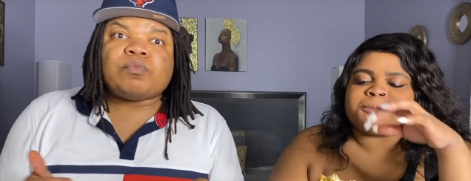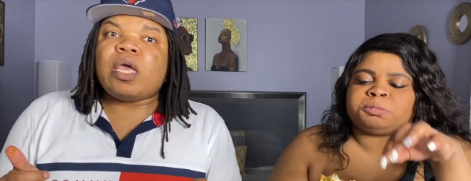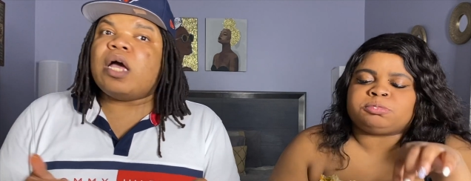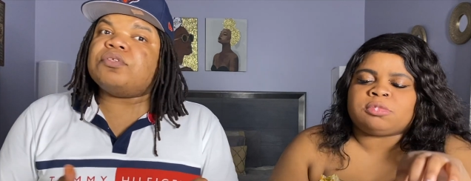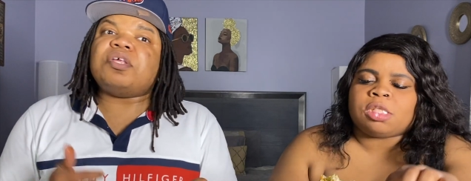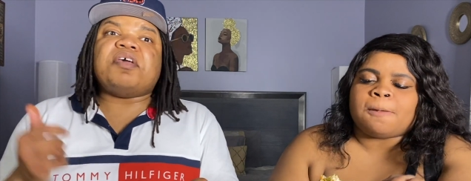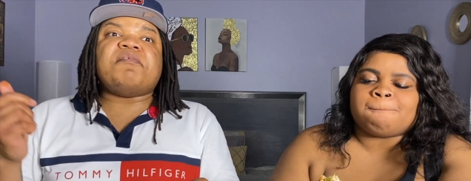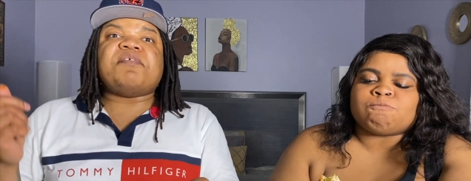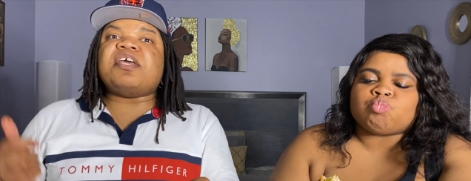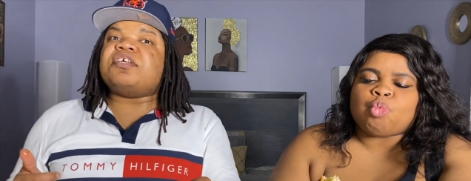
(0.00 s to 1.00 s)
Speaker 1: Out there
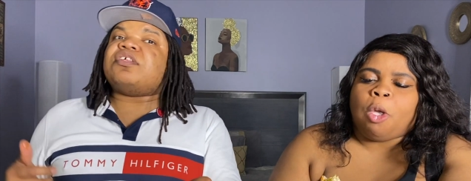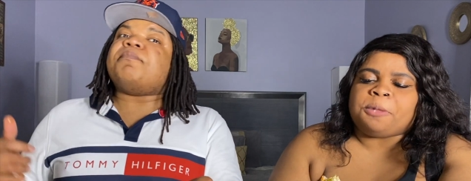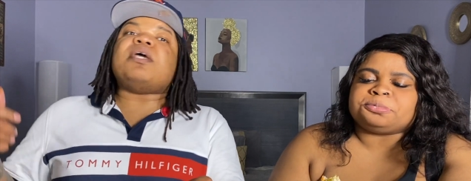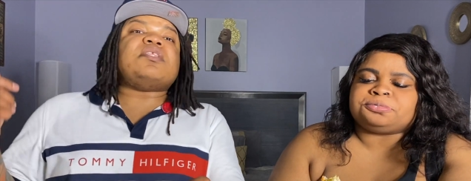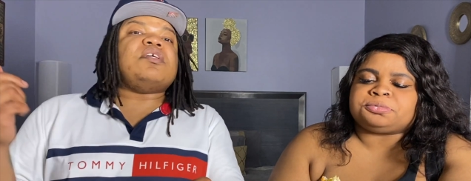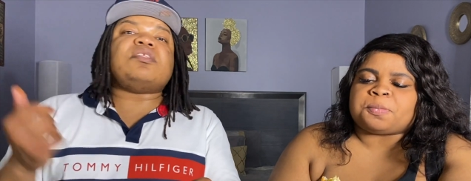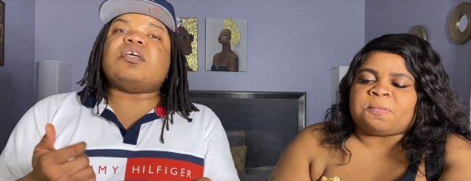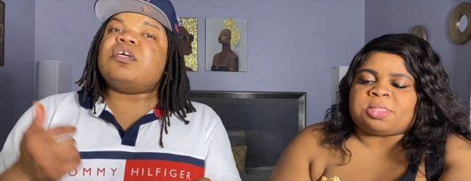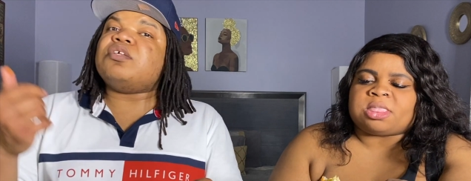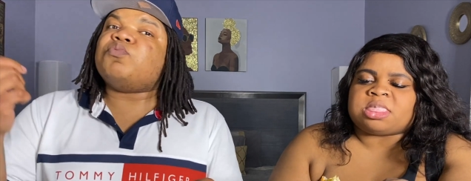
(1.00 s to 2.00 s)
in Vegas, they make these
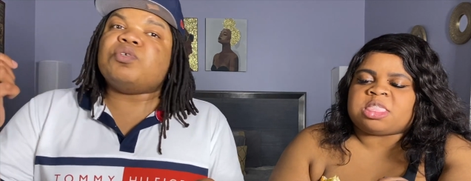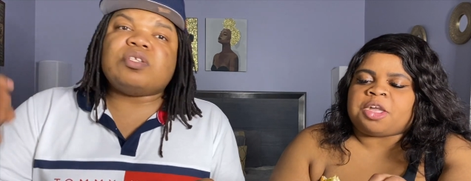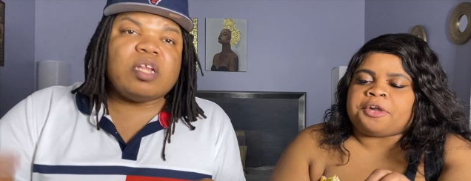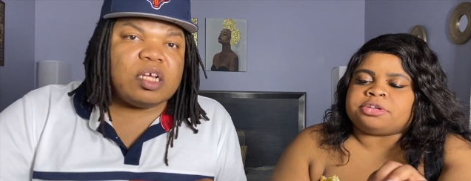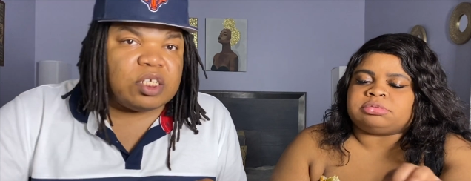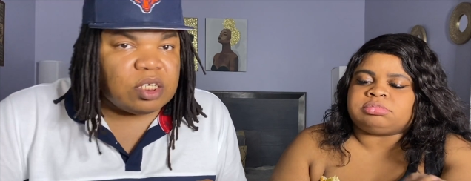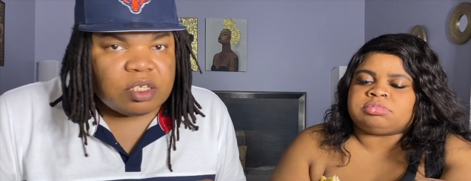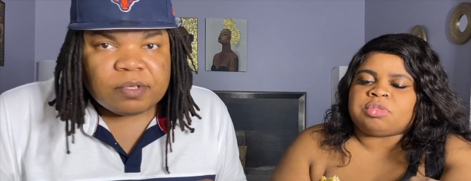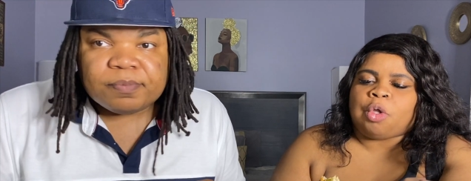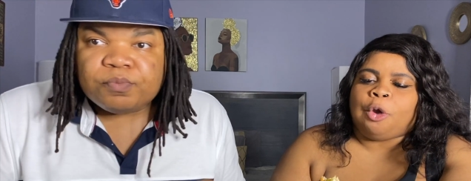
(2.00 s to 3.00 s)
things with
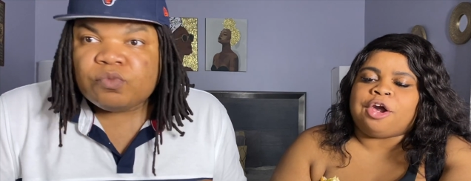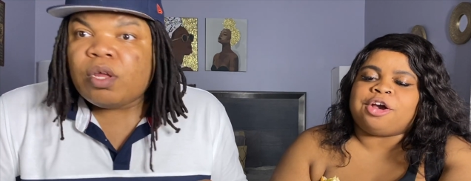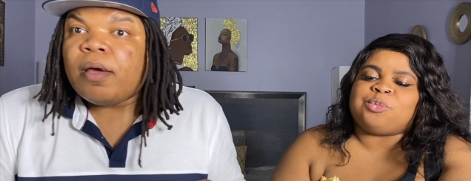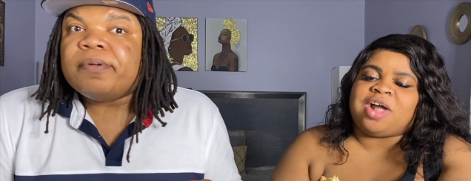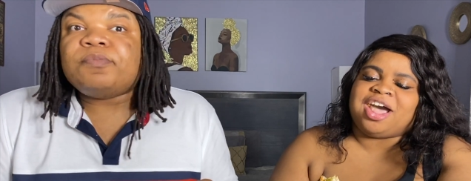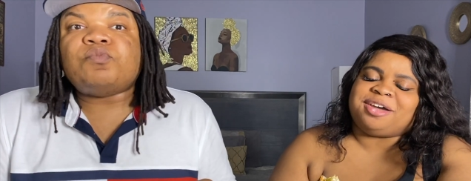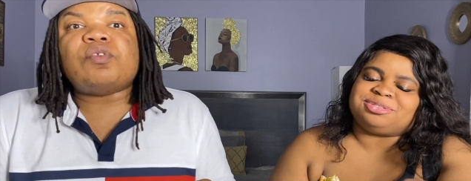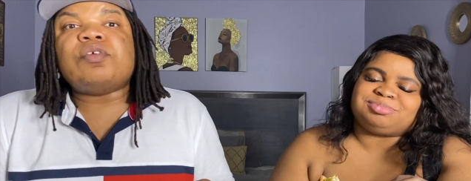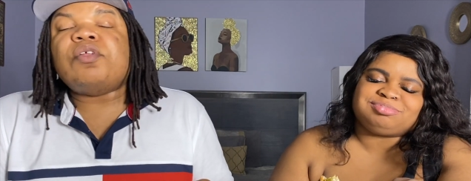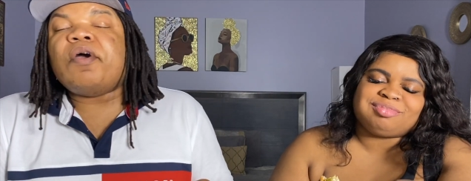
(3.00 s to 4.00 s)
slushies. Oh,
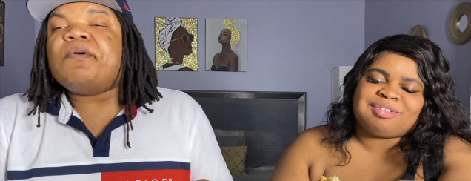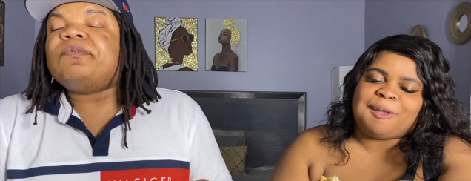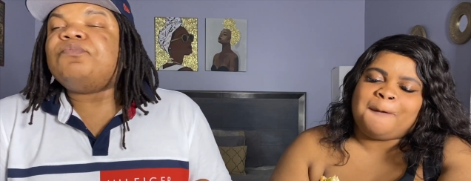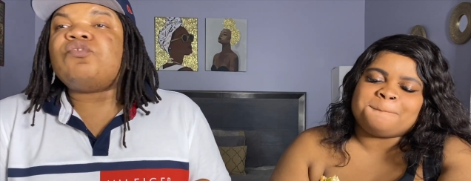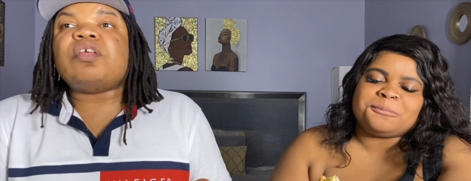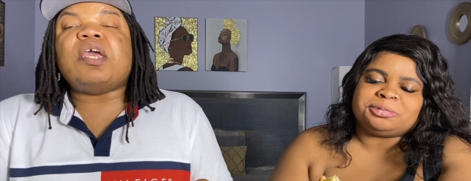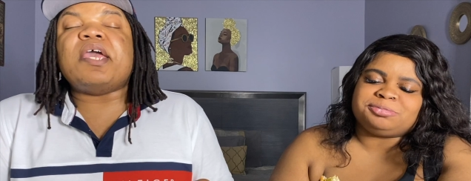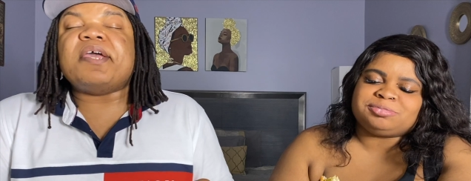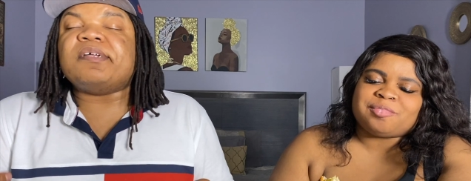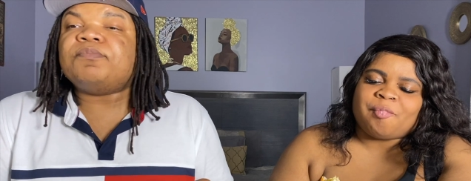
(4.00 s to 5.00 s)
wow. You know,
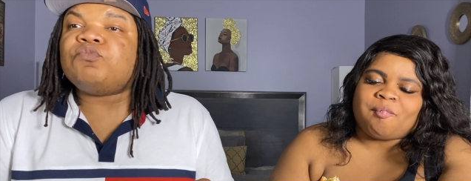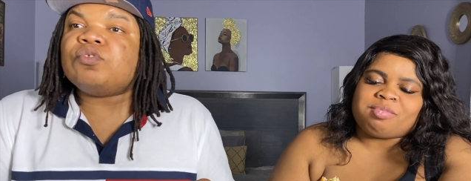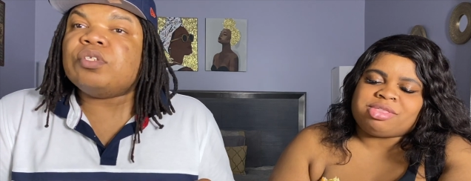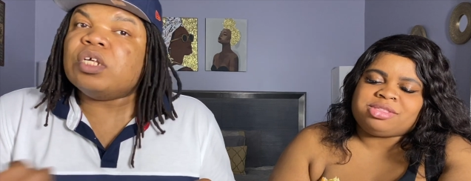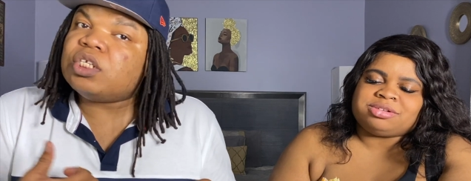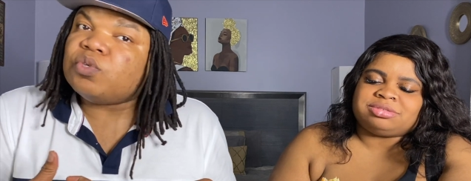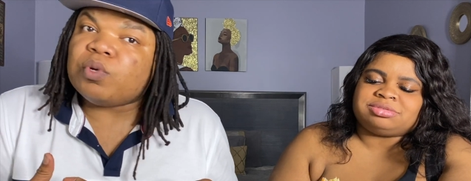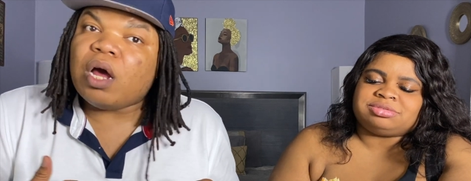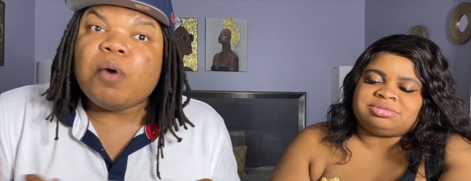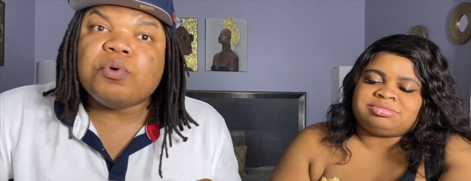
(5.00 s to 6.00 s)
and this is
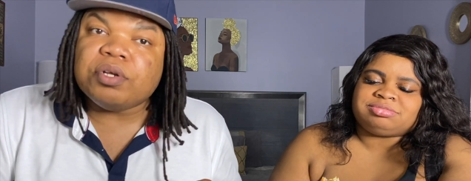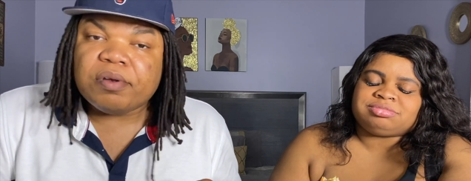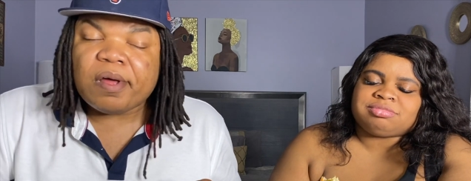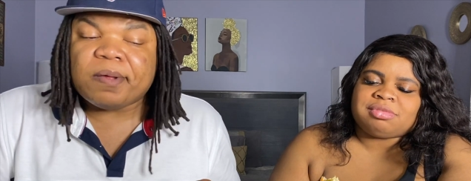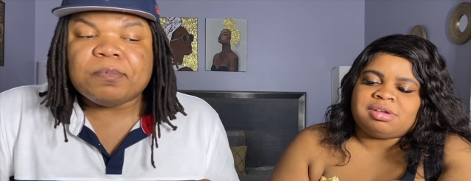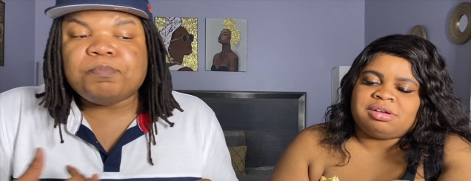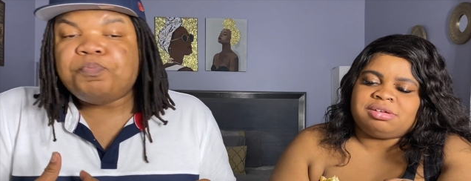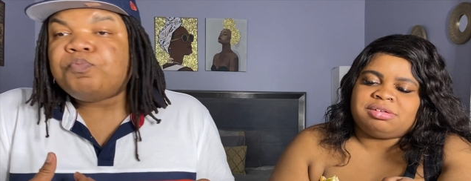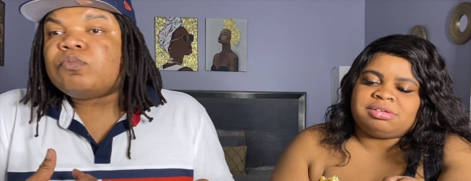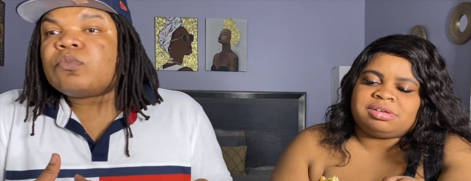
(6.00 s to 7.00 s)
what I would have done.
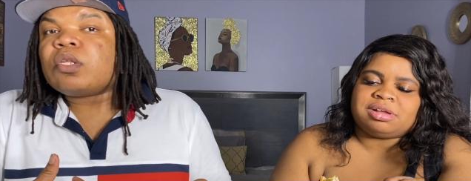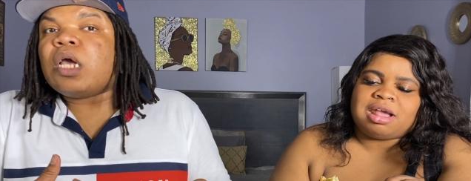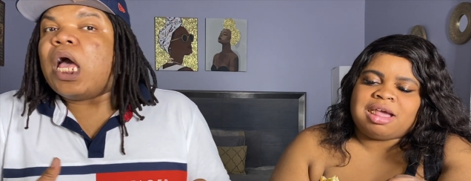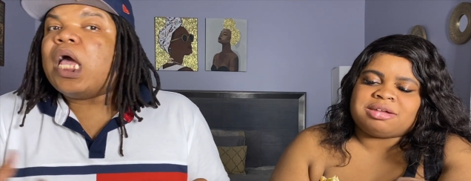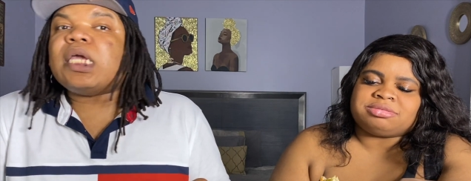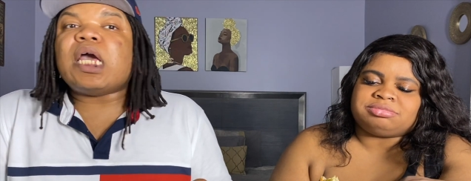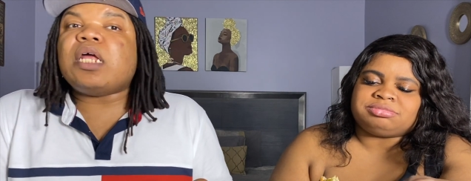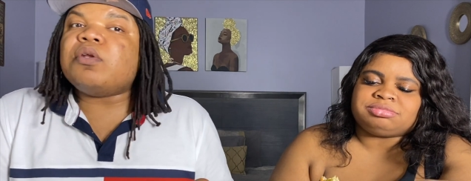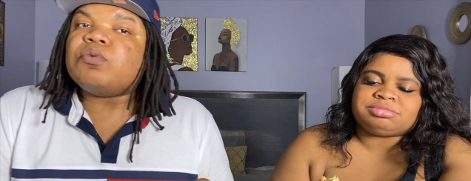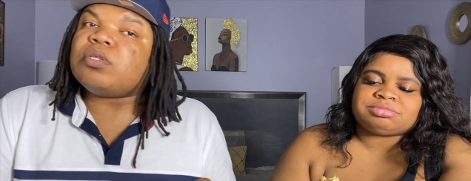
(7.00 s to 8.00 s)
I ain't
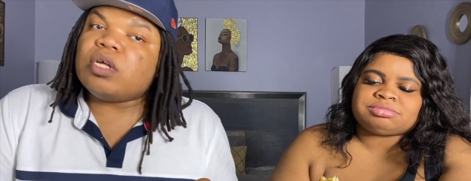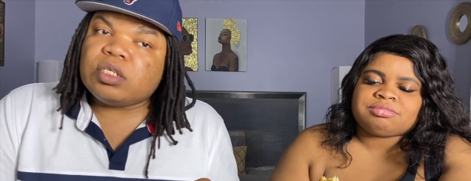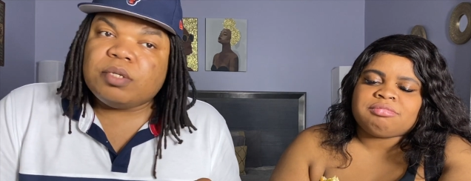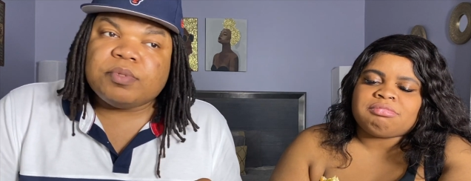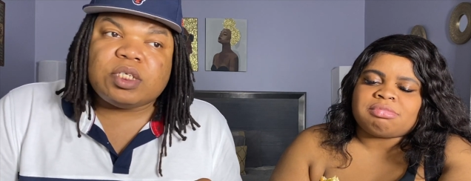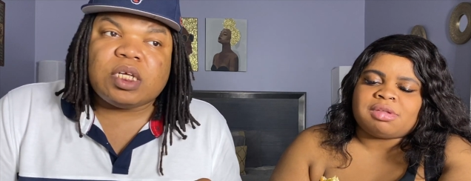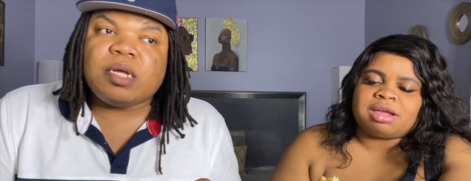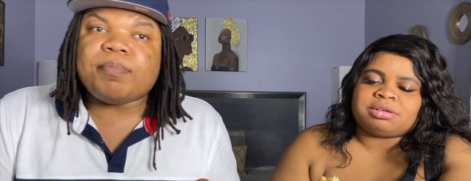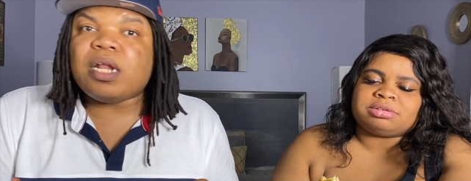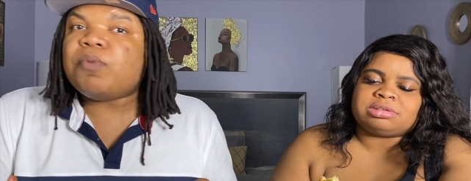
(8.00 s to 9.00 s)
got no slushie
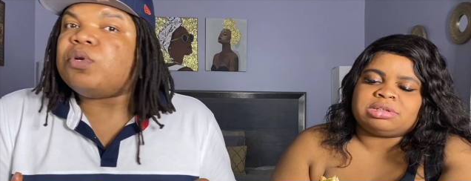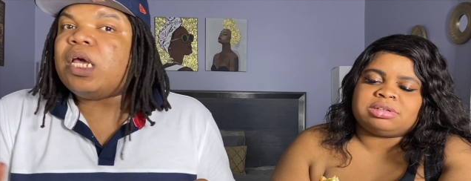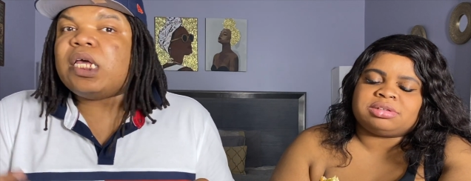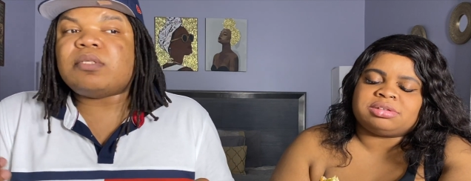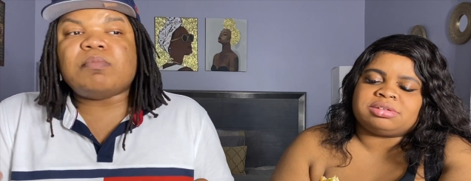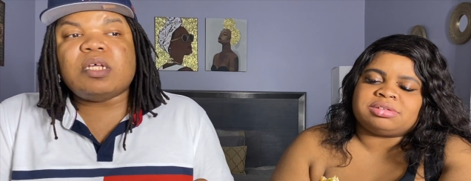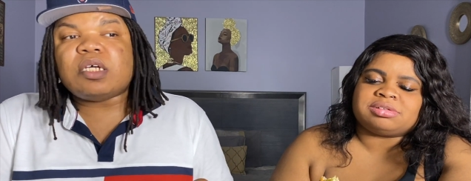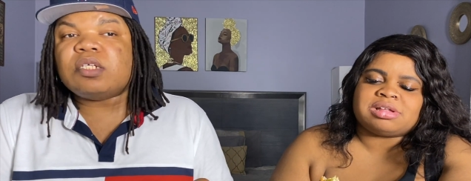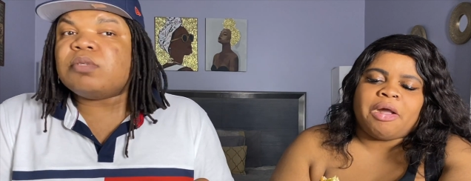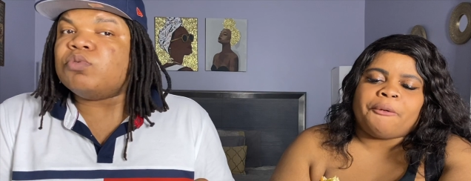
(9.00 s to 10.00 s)
machine, but I would have had some
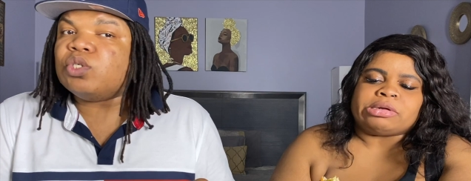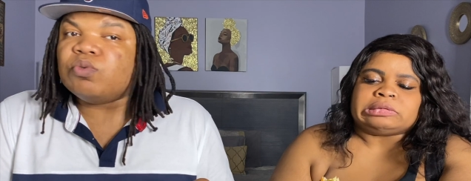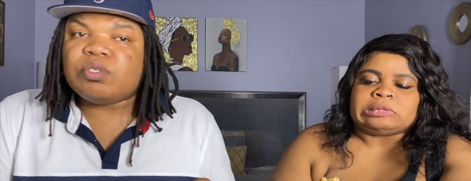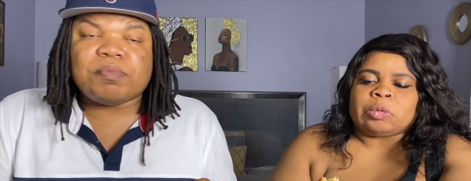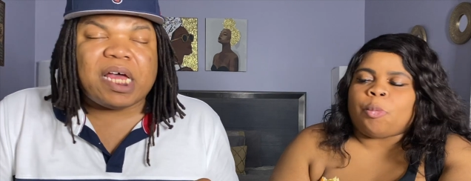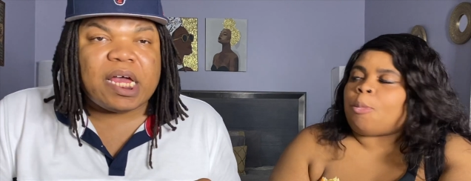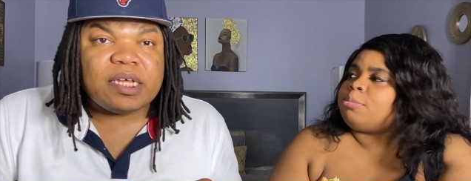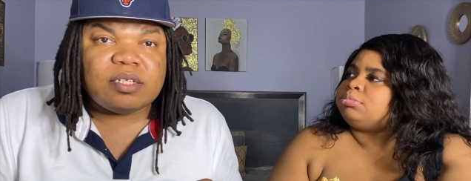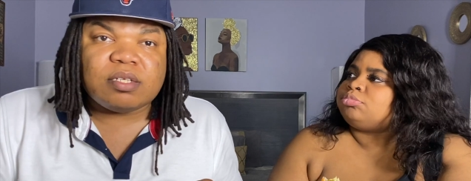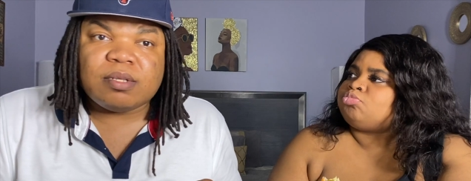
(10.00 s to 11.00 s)
liquor, some juice, some
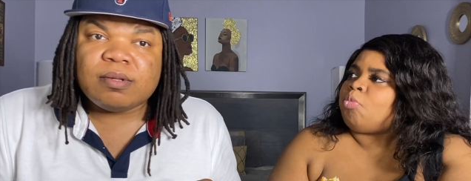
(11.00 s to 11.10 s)
ice.